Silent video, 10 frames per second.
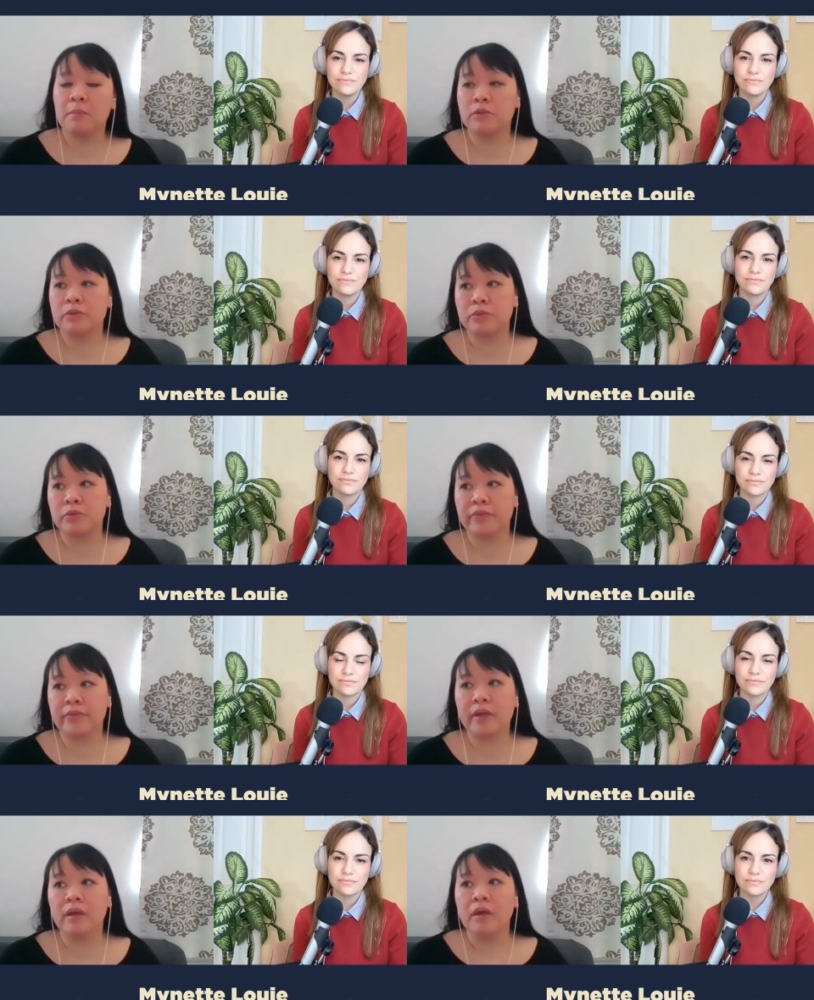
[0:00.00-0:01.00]
Speaker 1: i'm also sort of
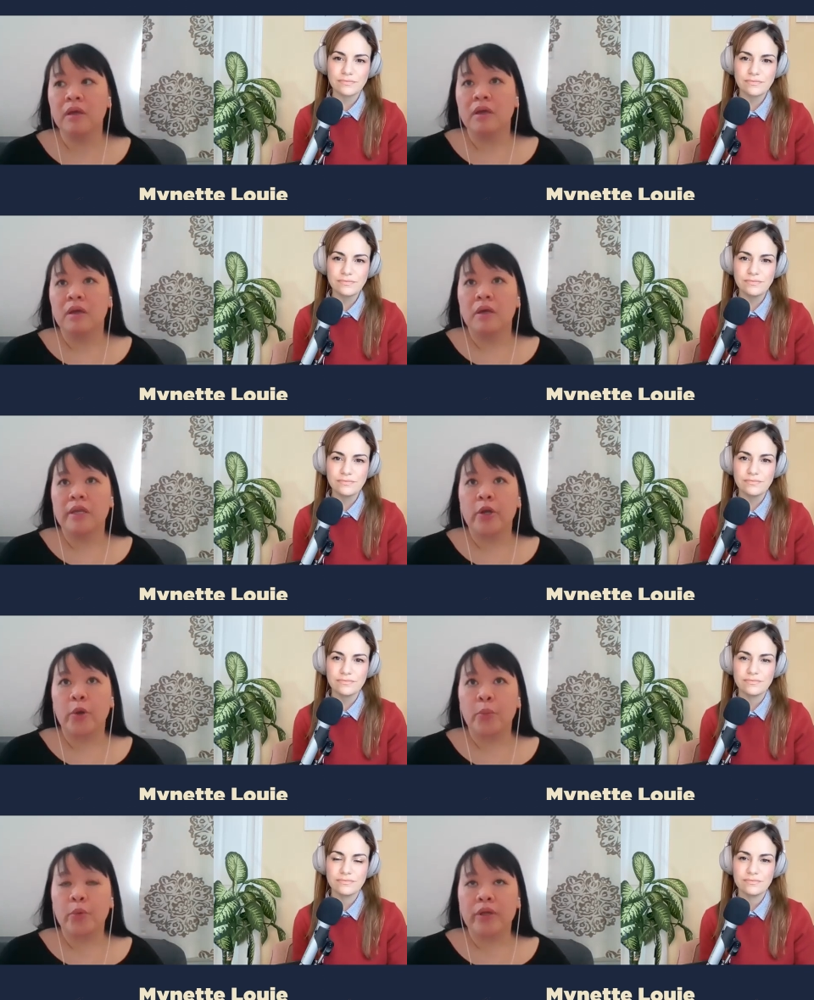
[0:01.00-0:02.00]
like you
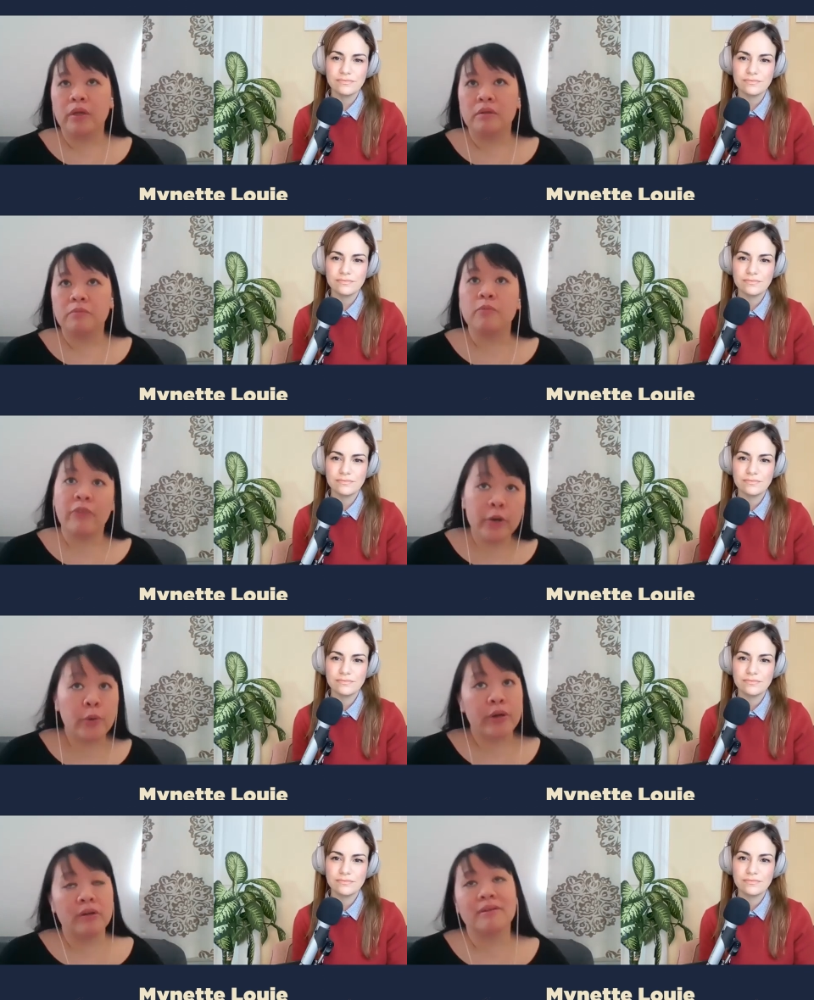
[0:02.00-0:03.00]
know, pretty very
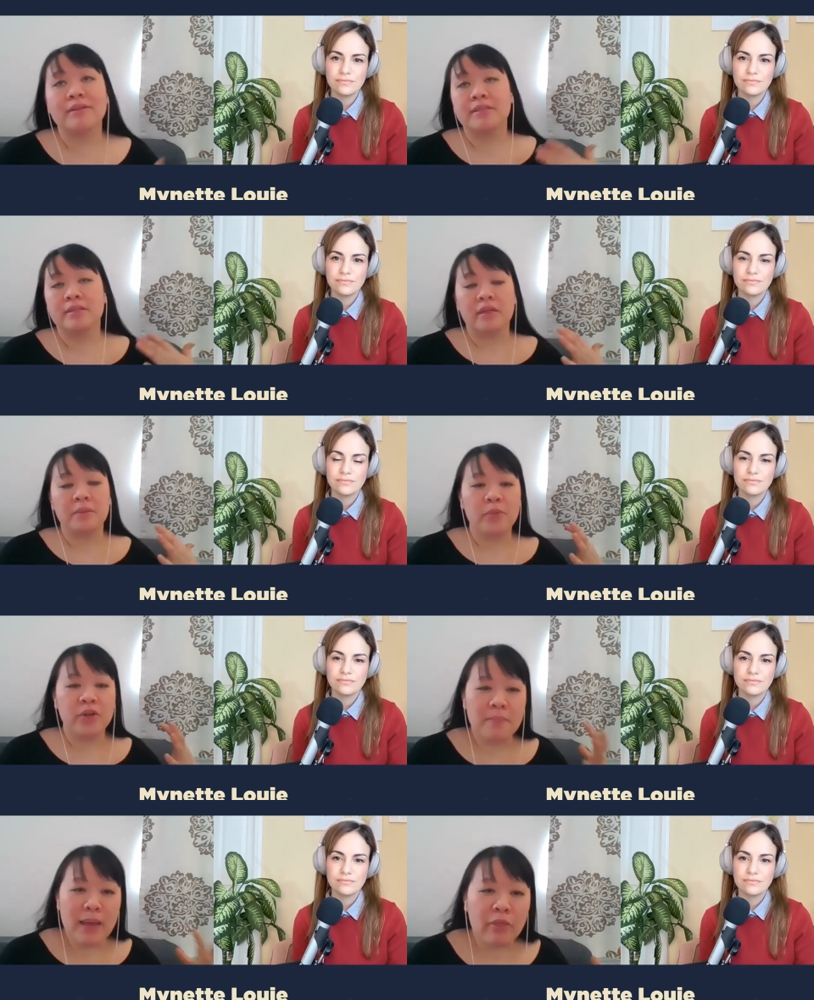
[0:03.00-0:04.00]
organized and like
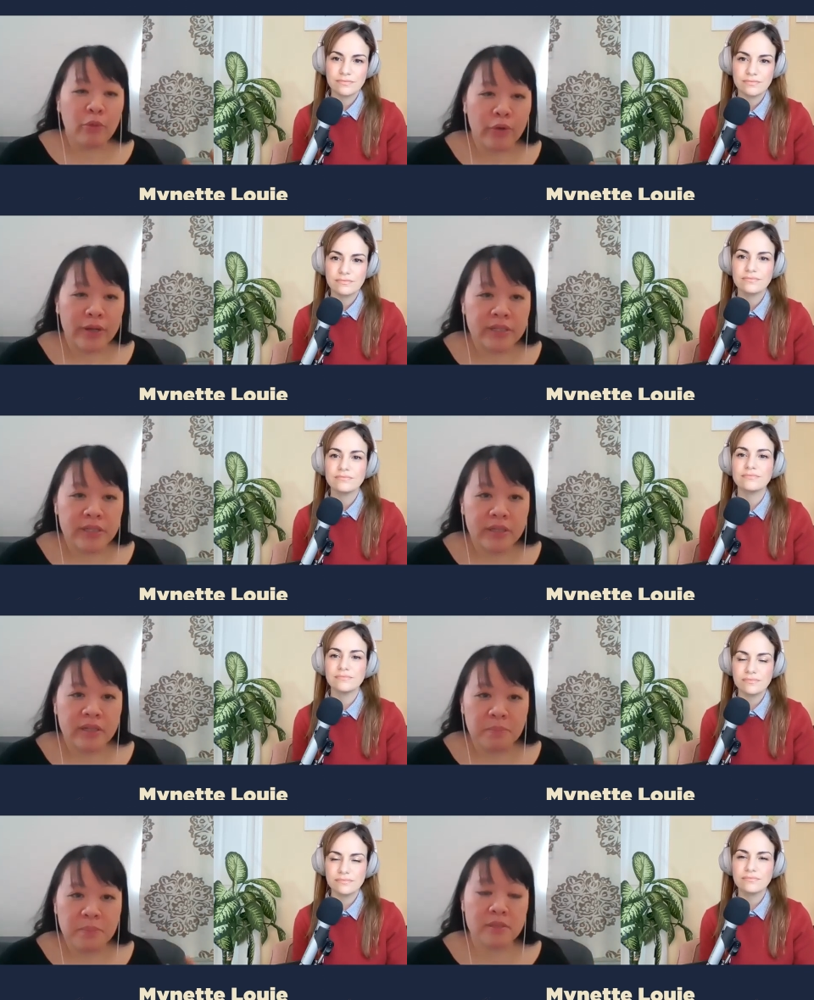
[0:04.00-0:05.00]
pretty math oriented
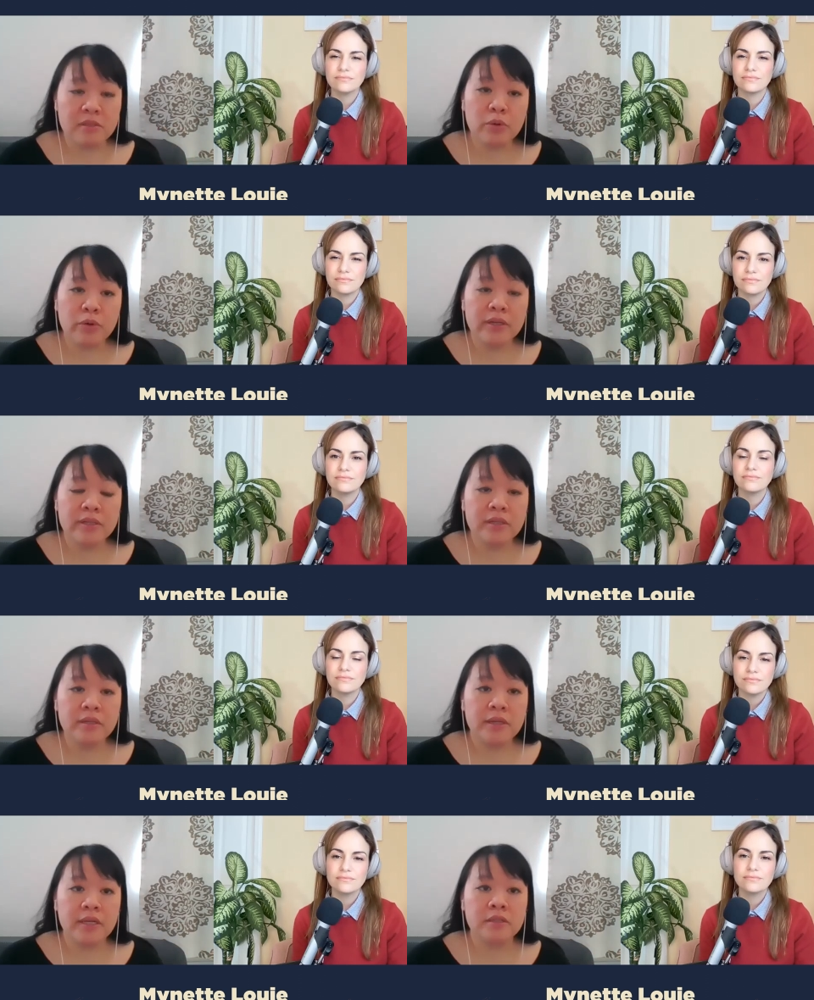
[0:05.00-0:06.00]
and business
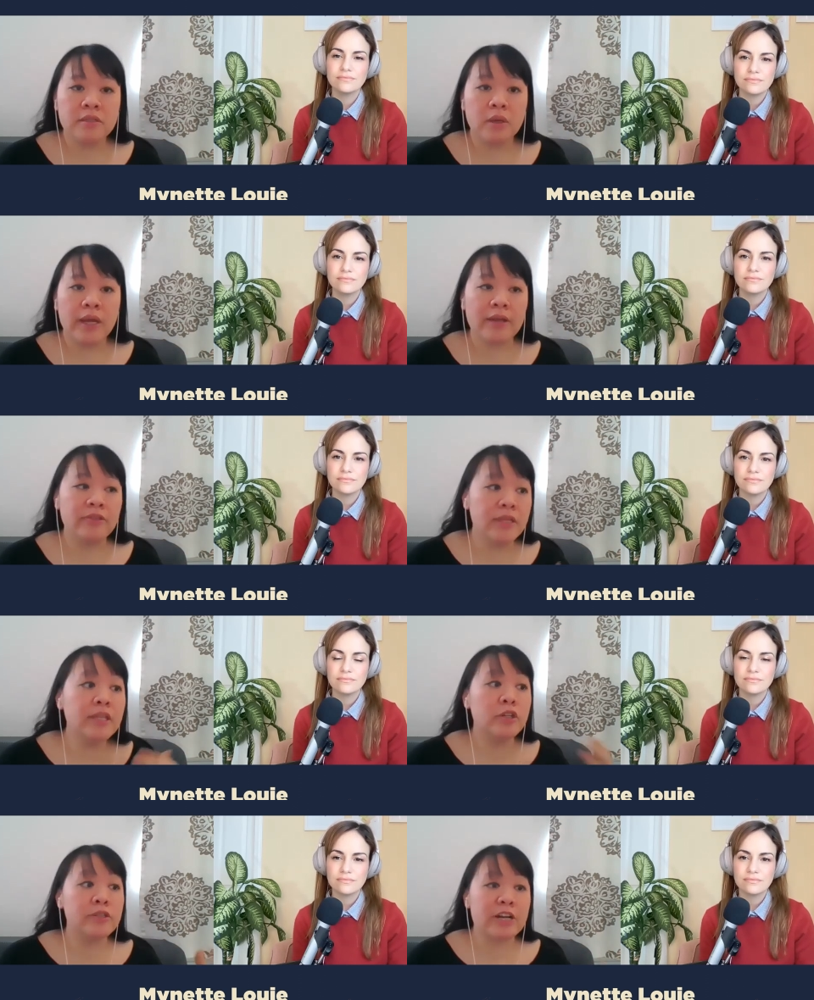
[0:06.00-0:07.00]
oriented. And so, and I
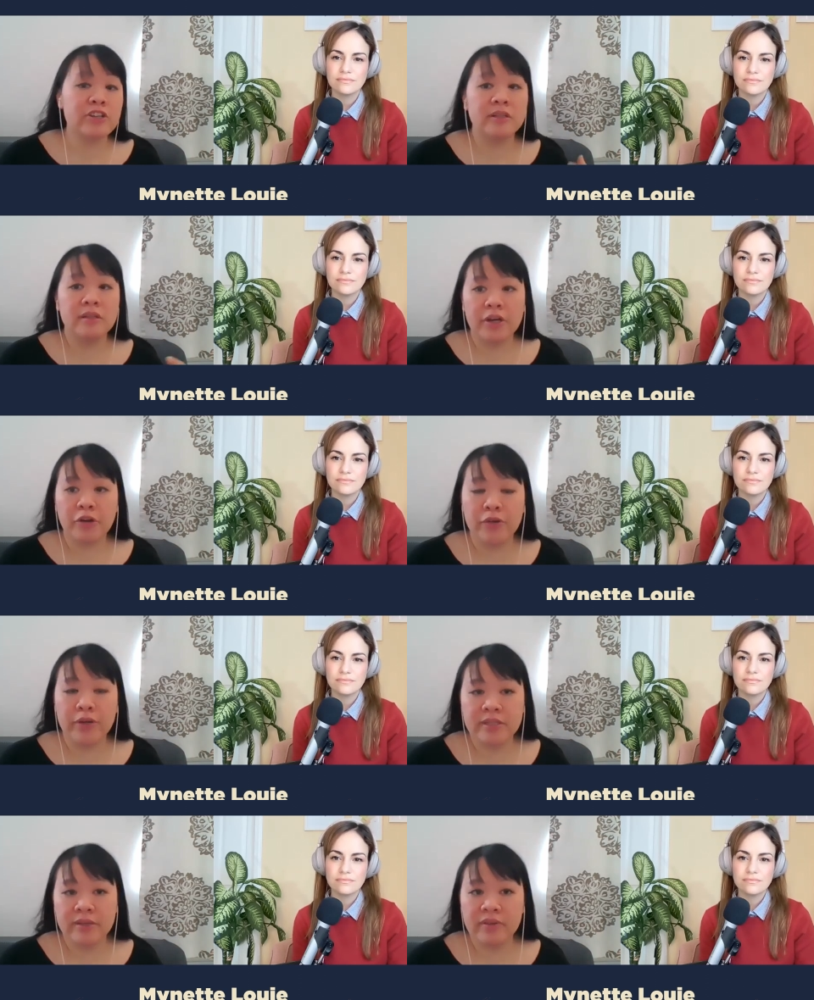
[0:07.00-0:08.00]
think there's actually a lot of
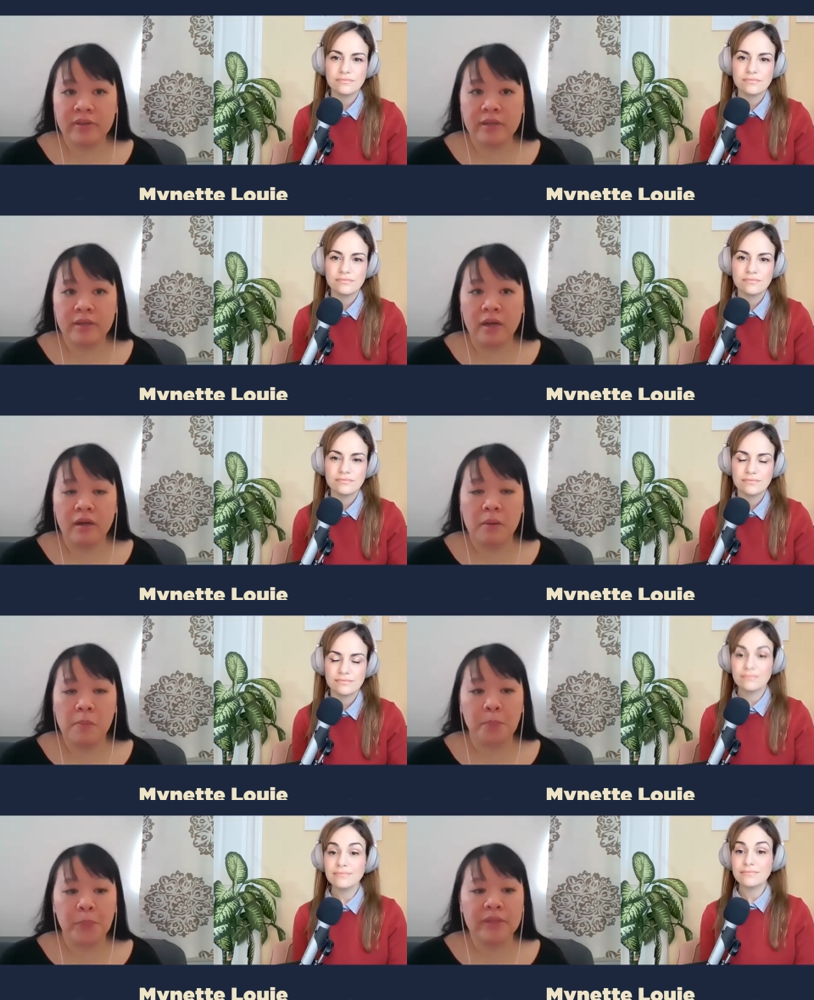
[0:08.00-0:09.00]
creativity
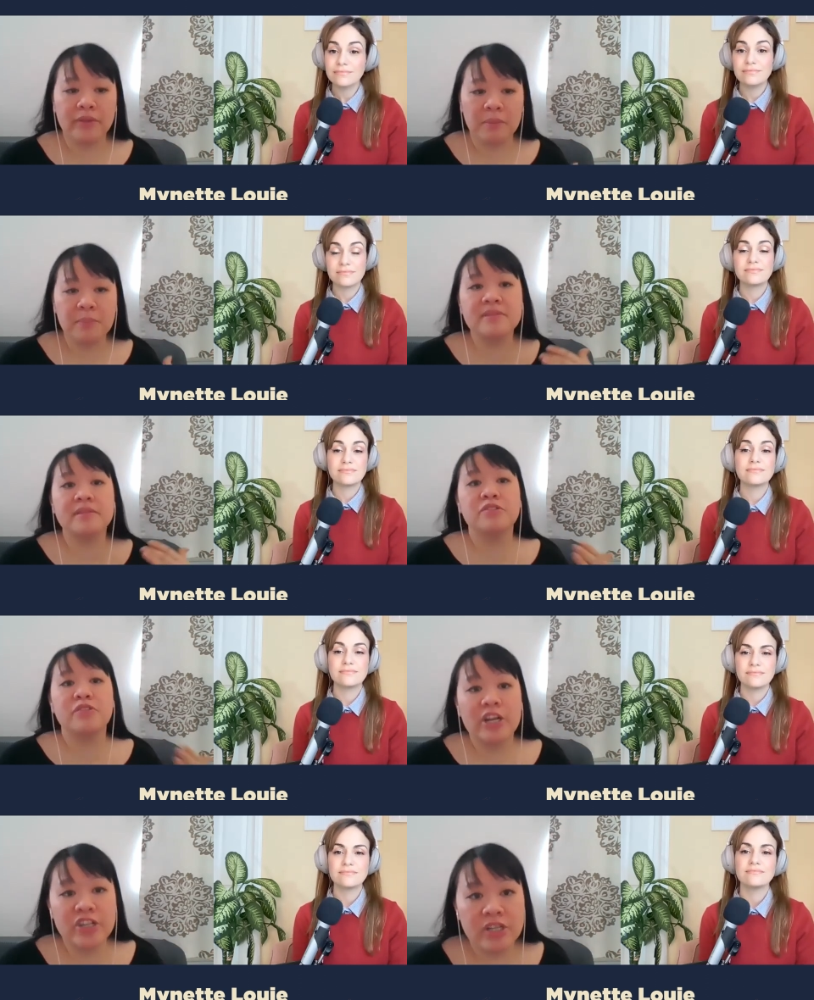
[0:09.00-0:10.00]
um, in like business
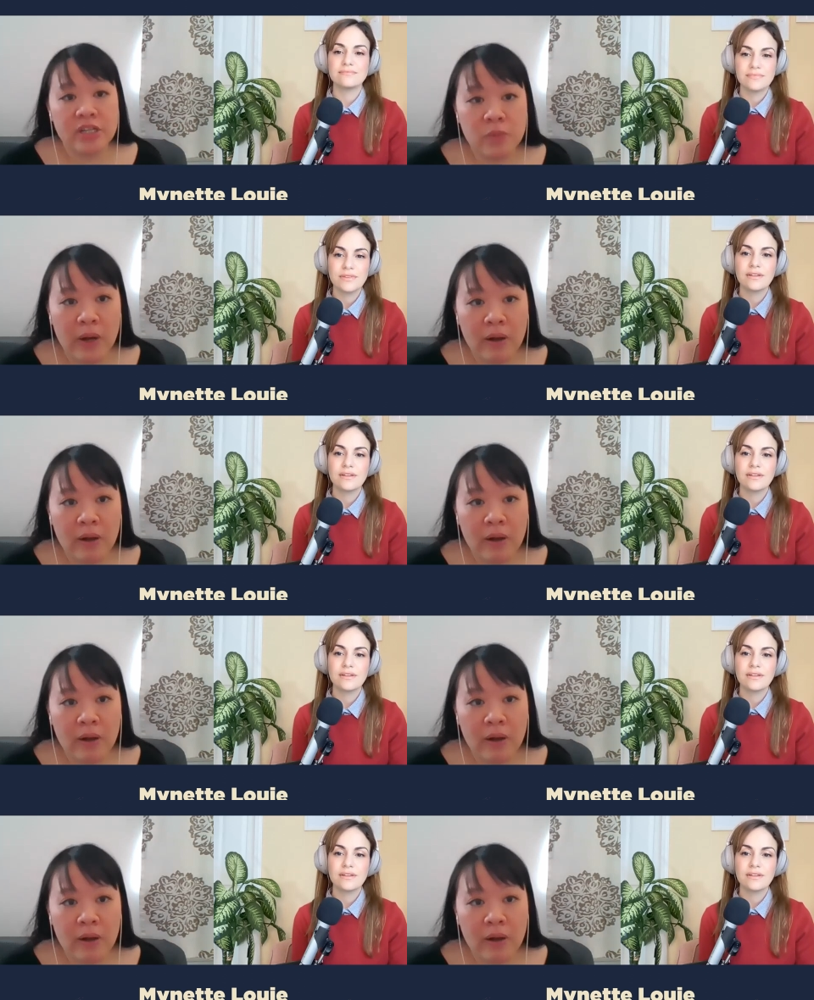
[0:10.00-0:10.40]
strategy as